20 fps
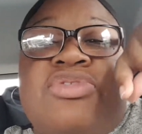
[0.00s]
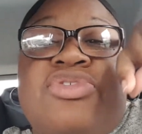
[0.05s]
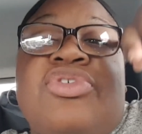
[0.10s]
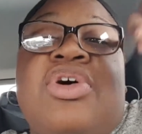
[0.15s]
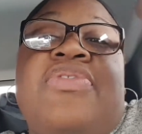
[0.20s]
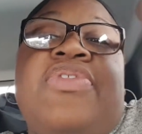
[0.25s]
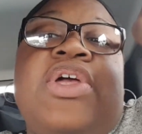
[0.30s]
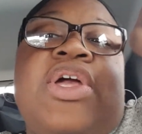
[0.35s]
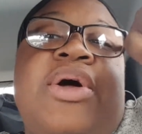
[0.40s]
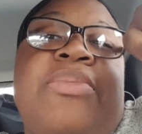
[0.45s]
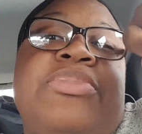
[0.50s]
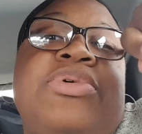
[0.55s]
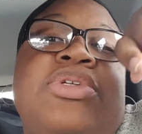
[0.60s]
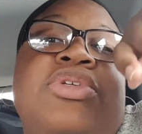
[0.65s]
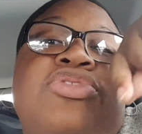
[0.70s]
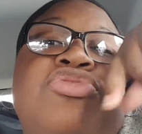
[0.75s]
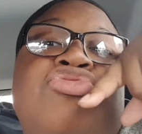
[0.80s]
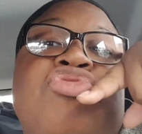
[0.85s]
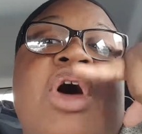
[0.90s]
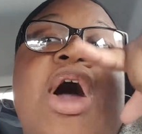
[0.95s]
So I think I'm going
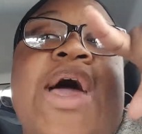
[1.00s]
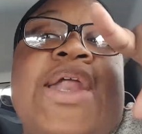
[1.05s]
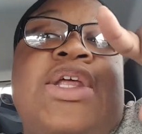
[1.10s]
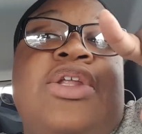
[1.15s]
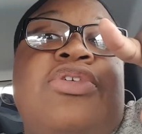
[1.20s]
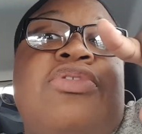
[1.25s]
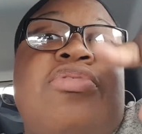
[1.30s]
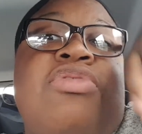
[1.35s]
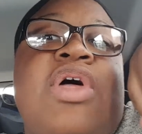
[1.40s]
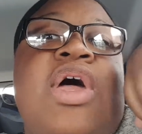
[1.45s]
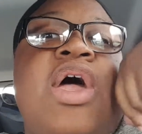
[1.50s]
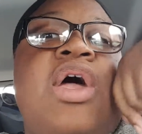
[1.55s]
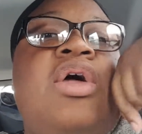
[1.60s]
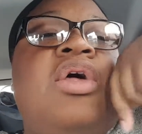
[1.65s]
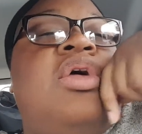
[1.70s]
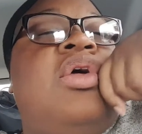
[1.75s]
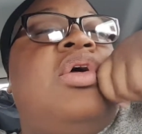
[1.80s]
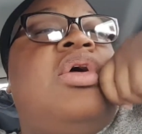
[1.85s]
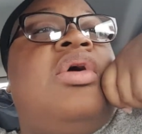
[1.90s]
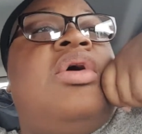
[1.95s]
to try to do that
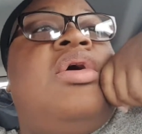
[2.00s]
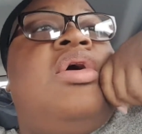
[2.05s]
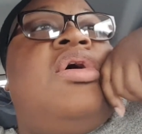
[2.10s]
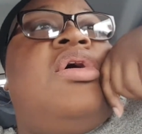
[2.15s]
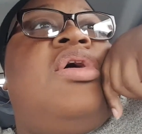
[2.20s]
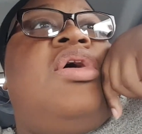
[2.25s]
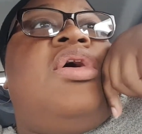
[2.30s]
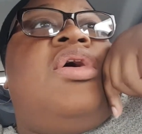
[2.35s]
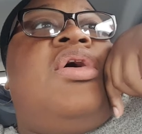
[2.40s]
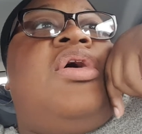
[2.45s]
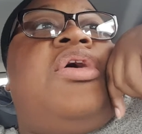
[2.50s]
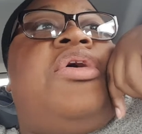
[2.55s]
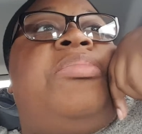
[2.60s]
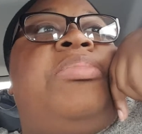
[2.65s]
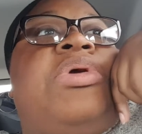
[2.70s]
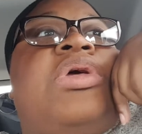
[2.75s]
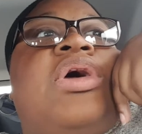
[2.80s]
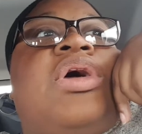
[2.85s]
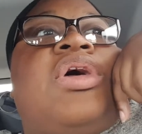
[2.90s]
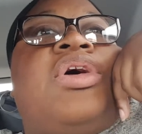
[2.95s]

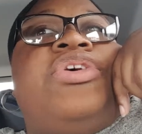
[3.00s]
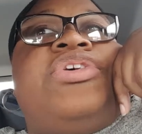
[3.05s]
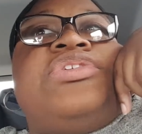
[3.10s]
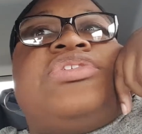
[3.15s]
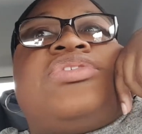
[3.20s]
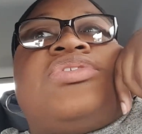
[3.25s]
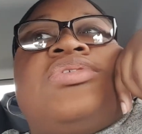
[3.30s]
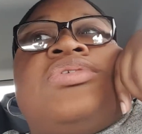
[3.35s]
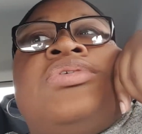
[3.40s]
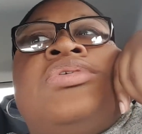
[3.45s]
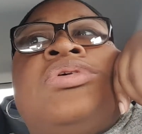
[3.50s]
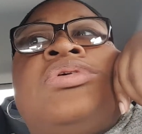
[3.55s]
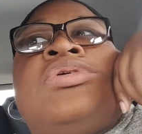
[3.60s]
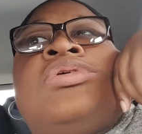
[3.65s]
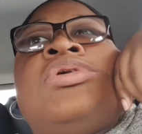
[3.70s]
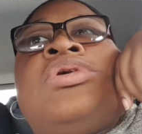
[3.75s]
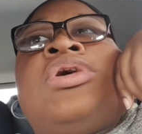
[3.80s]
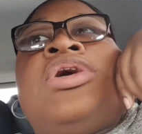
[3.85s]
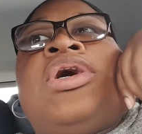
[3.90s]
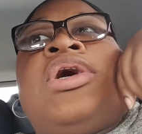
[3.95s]
because,
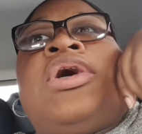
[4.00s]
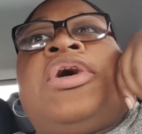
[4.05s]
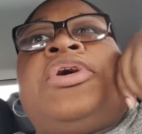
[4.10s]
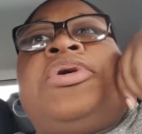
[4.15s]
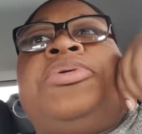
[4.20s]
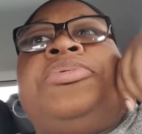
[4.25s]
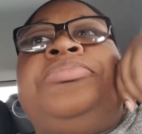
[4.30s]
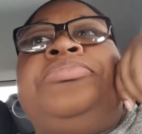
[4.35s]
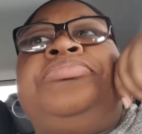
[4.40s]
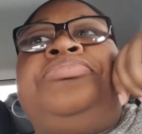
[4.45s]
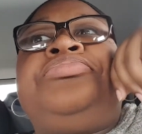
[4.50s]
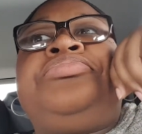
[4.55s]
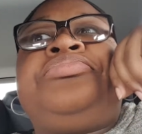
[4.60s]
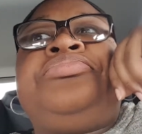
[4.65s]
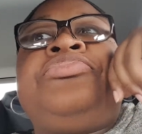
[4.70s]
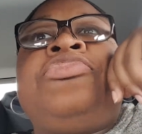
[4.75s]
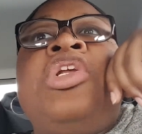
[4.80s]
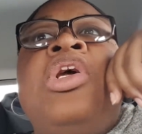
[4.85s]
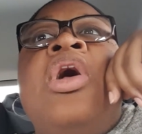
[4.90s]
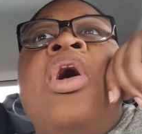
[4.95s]
um,
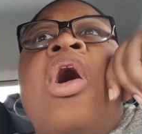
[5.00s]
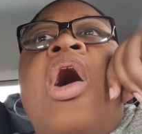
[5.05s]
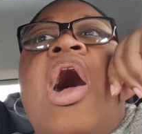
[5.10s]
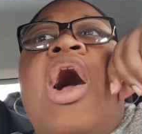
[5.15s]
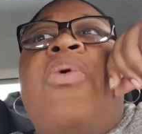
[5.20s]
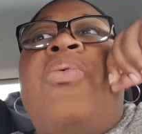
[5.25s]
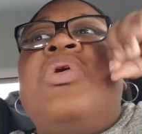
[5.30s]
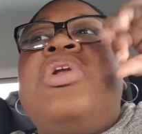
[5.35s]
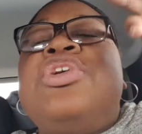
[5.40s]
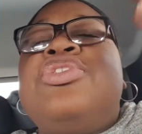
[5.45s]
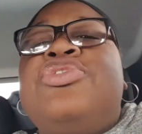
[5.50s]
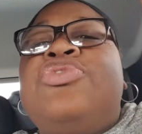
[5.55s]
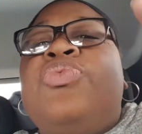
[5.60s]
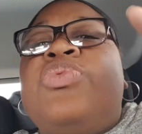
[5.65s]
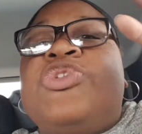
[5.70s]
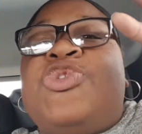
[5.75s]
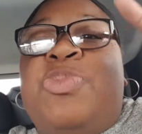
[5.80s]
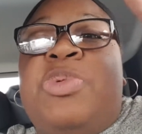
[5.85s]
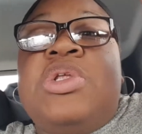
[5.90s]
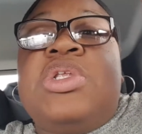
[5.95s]
I want to do
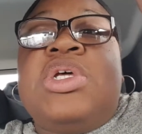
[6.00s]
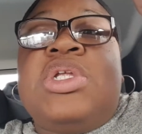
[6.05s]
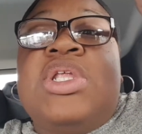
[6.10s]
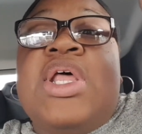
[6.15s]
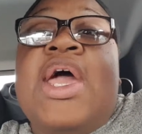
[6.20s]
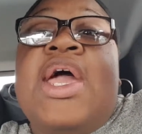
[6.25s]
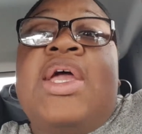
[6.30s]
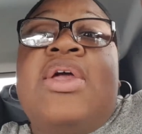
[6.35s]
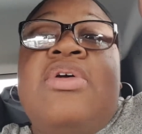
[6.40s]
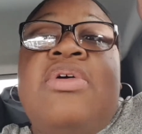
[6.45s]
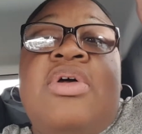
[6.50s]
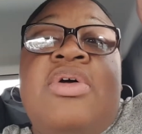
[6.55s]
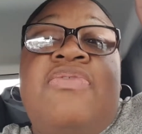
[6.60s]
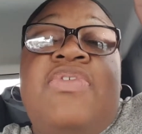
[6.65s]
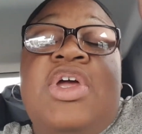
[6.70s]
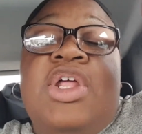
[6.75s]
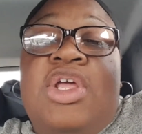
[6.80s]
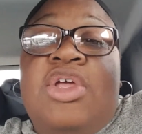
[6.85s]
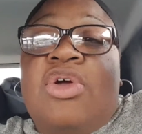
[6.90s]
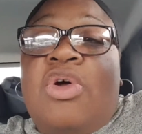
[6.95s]
a spend a day
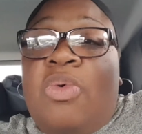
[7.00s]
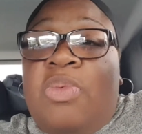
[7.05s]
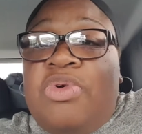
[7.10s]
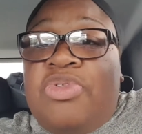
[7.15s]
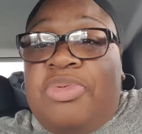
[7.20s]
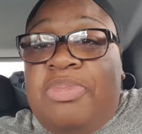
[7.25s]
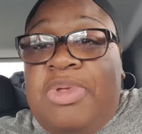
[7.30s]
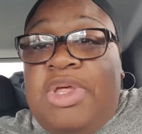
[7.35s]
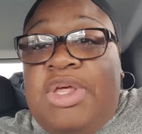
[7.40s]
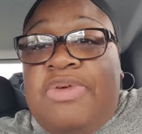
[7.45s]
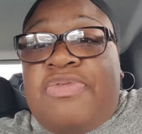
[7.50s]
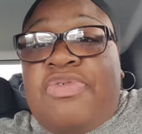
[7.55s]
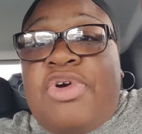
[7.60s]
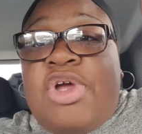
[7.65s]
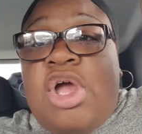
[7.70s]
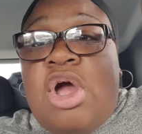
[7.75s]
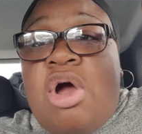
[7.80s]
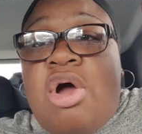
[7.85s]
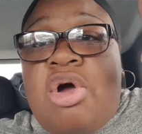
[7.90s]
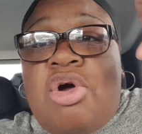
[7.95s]
video with me for
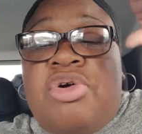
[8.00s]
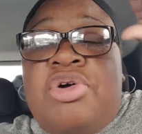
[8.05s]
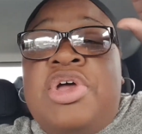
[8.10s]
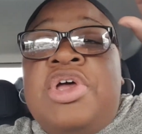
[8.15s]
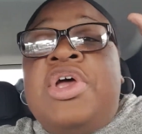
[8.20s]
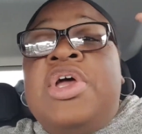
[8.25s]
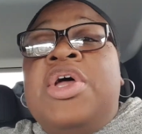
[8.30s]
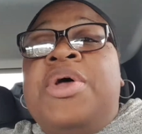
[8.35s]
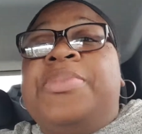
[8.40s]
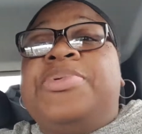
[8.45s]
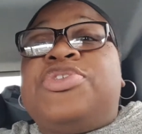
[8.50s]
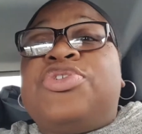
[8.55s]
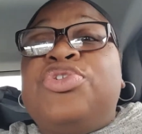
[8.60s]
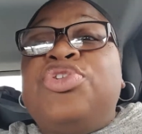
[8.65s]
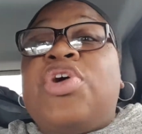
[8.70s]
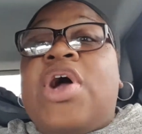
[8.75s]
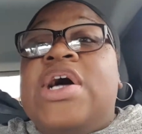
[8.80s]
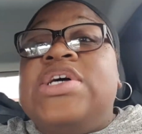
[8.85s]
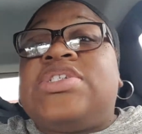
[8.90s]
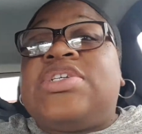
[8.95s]
y'all so
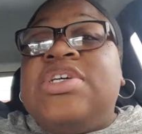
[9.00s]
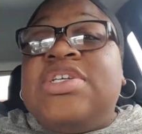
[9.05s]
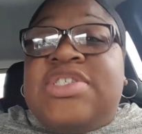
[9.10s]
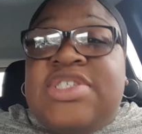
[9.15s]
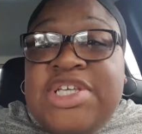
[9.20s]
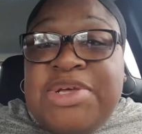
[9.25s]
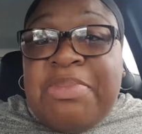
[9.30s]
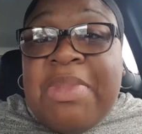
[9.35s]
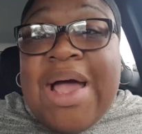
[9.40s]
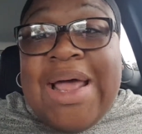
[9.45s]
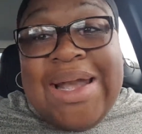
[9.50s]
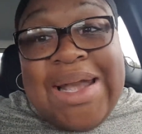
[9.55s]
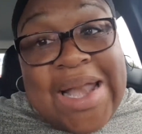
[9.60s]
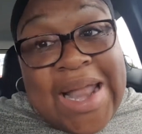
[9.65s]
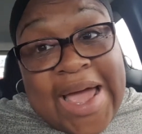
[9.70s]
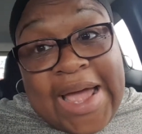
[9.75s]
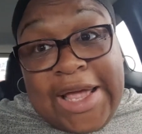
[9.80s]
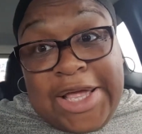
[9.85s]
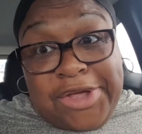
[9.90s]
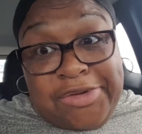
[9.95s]
you guys could see my
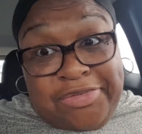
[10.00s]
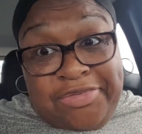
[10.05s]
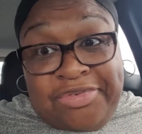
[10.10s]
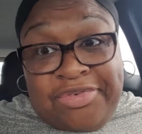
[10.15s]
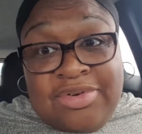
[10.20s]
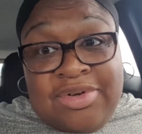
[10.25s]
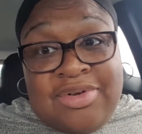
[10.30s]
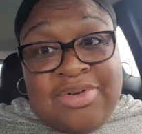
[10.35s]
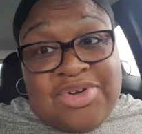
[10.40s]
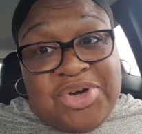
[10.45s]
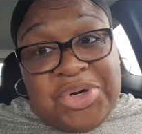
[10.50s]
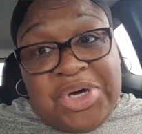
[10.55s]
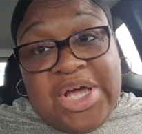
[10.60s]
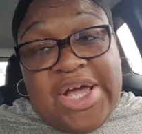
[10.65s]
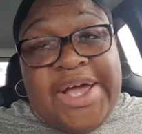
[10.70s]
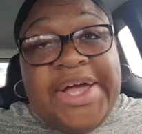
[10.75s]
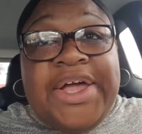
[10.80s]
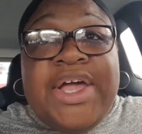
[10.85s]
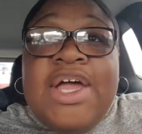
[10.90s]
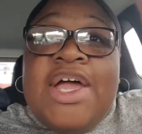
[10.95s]
life.
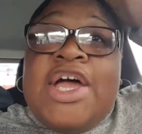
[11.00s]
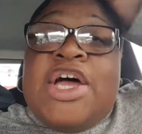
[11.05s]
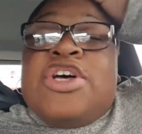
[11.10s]
Okay.